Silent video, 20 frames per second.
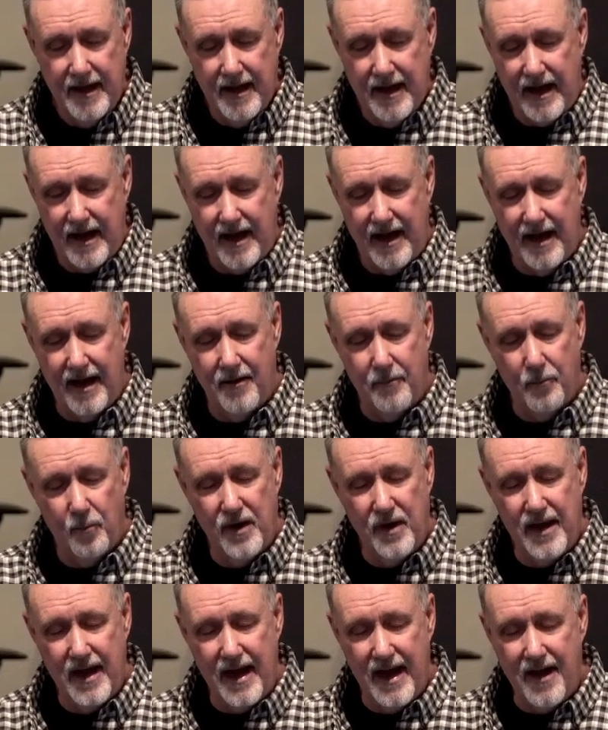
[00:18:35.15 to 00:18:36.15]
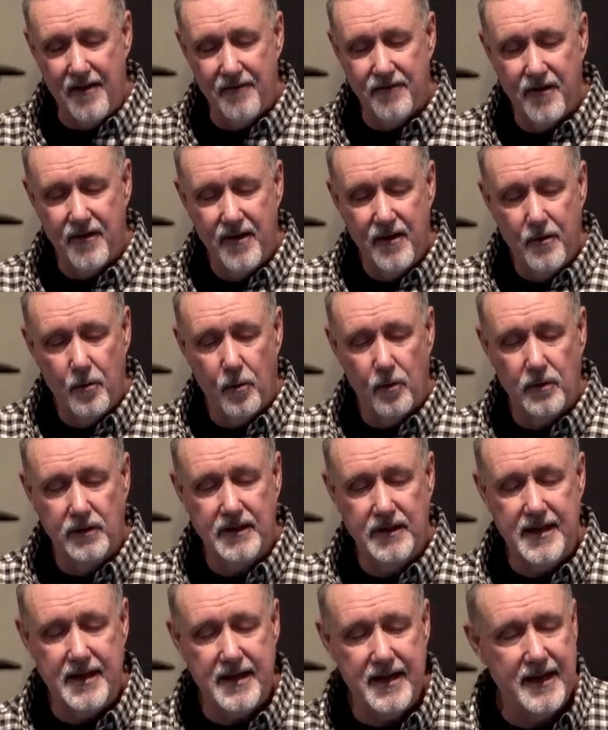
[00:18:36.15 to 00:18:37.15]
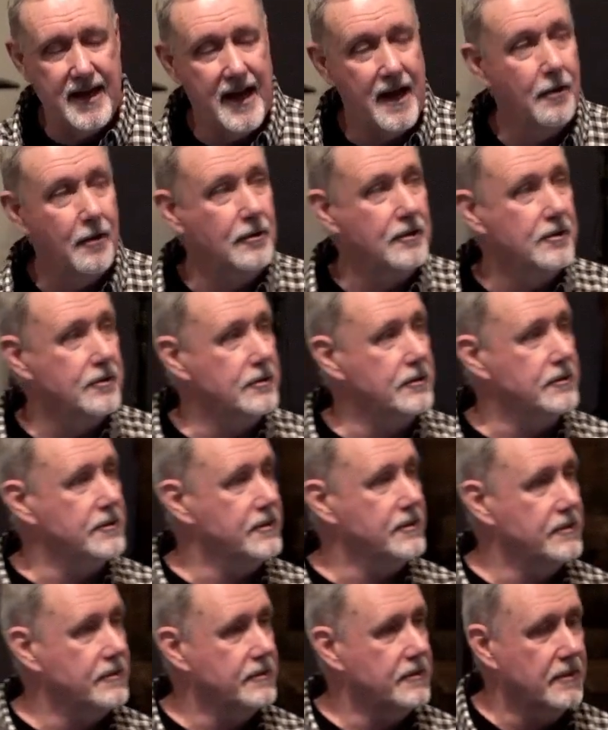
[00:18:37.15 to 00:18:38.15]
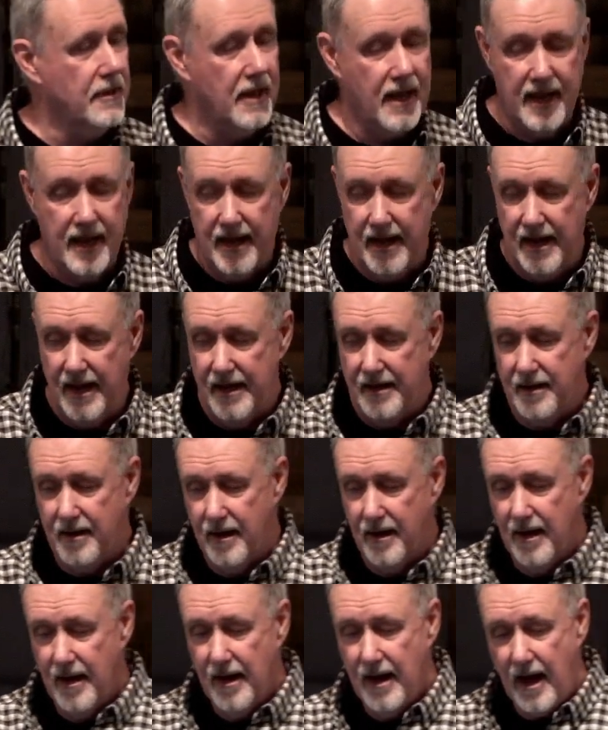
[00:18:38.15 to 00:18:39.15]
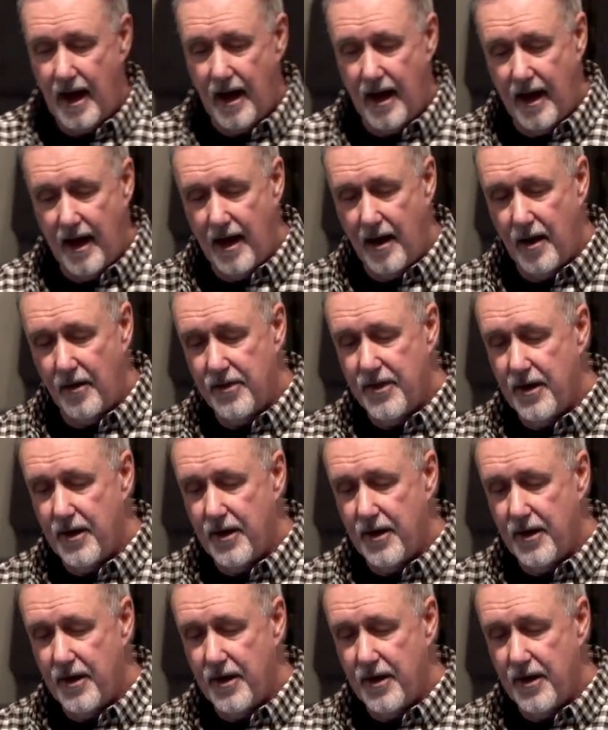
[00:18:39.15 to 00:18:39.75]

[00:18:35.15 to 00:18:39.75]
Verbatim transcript: Uh, we have leading elders and uh,